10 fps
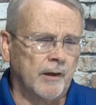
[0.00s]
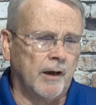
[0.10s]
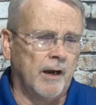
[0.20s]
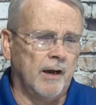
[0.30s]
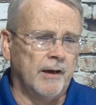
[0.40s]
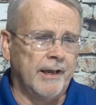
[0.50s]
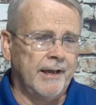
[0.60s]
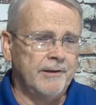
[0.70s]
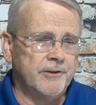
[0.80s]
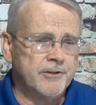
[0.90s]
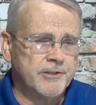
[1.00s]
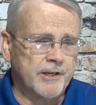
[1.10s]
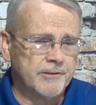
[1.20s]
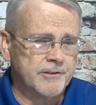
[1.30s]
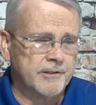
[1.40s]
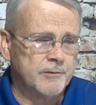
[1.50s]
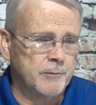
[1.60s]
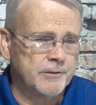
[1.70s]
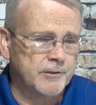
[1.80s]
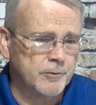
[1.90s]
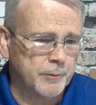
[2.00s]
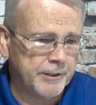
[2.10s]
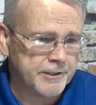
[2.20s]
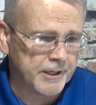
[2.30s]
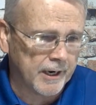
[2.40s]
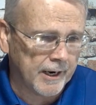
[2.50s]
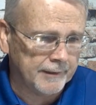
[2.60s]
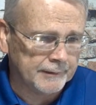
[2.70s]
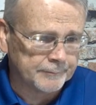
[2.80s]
Ah, Anders Celsius was a Swedish guy.